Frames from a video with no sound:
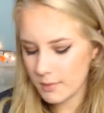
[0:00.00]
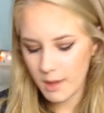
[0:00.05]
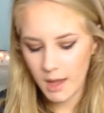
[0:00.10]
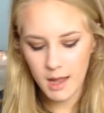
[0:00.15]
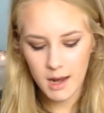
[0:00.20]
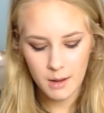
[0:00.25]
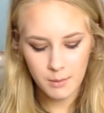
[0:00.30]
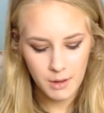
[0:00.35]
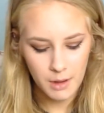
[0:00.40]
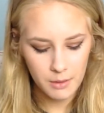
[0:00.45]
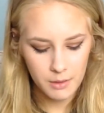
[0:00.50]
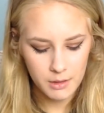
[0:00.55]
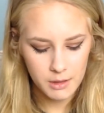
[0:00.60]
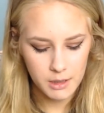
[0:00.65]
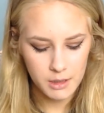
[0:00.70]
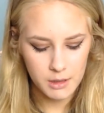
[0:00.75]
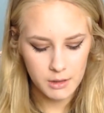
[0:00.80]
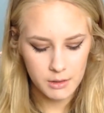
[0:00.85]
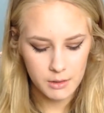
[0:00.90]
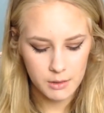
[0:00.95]
And I'm now going to
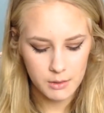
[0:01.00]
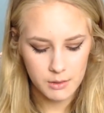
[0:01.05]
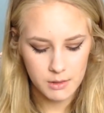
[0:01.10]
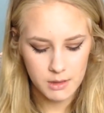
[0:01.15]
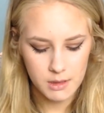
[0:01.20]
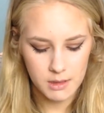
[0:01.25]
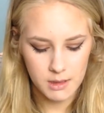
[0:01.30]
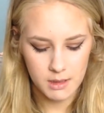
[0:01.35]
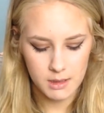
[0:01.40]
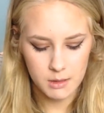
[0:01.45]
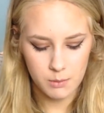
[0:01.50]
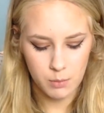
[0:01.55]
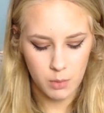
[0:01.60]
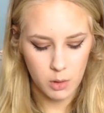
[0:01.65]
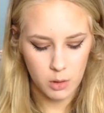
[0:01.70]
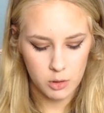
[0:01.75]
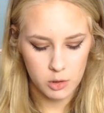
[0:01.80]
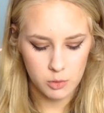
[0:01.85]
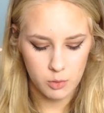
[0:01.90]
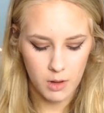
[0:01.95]
use this
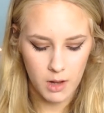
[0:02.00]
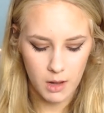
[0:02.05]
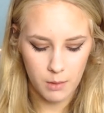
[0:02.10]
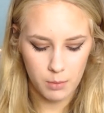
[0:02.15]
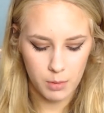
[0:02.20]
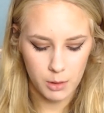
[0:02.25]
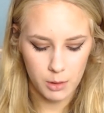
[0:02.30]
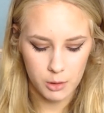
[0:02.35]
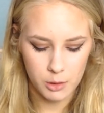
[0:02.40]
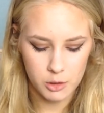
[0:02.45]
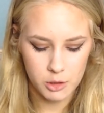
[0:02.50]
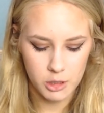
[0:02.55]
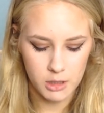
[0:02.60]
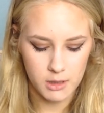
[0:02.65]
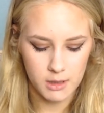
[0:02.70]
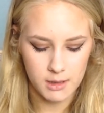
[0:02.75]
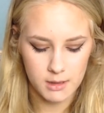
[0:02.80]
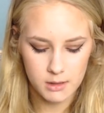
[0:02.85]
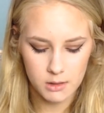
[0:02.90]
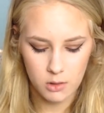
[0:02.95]
Bourjois blush, and
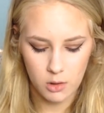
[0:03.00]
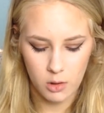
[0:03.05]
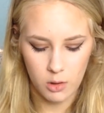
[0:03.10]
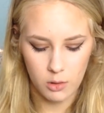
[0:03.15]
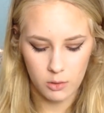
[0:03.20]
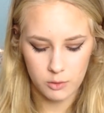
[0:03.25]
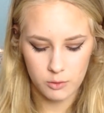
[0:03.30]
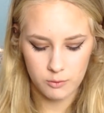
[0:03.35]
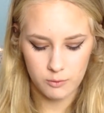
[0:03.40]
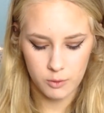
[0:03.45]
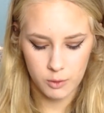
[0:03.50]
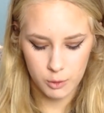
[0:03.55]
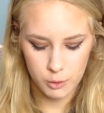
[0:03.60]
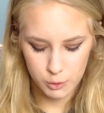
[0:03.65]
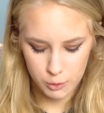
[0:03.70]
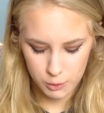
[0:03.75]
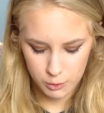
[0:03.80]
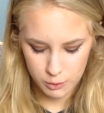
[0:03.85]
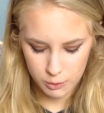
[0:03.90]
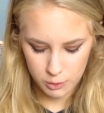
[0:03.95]
it's called
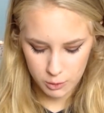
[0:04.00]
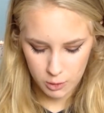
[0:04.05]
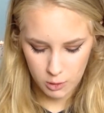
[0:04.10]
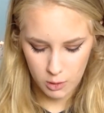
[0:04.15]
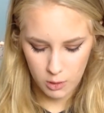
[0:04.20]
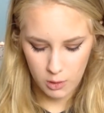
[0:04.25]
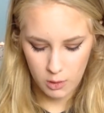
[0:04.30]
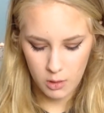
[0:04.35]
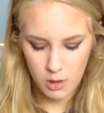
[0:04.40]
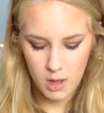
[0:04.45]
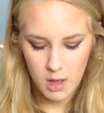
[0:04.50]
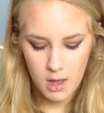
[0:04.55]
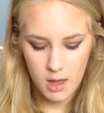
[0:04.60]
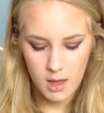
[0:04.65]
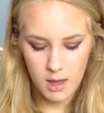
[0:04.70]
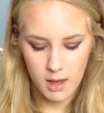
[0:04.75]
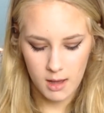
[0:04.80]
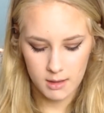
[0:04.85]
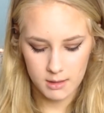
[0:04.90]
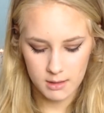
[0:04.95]
Rose d'Or,
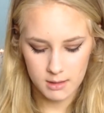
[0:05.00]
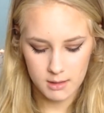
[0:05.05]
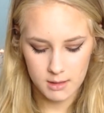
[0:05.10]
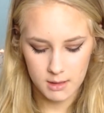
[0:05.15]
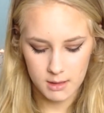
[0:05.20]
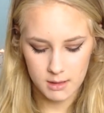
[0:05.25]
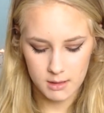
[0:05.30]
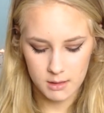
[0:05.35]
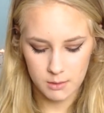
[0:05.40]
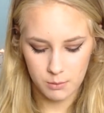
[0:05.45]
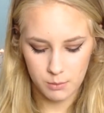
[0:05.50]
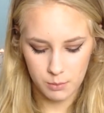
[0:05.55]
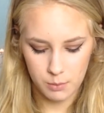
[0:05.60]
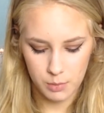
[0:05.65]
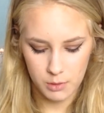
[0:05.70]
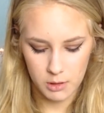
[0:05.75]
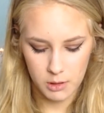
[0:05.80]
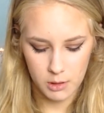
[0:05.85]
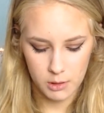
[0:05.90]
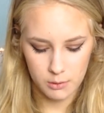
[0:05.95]
and it is
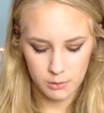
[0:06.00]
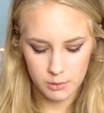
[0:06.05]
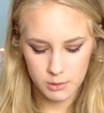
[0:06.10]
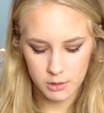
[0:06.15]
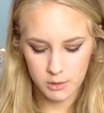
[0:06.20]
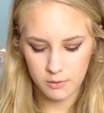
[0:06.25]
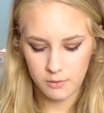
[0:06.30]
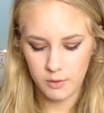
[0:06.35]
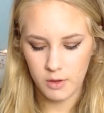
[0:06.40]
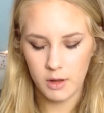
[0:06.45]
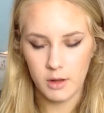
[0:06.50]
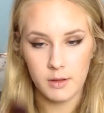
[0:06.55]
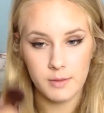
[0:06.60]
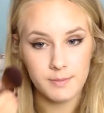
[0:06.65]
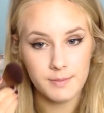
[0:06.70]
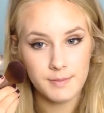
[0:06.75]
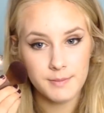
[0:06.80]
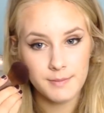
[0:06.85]
beautiful.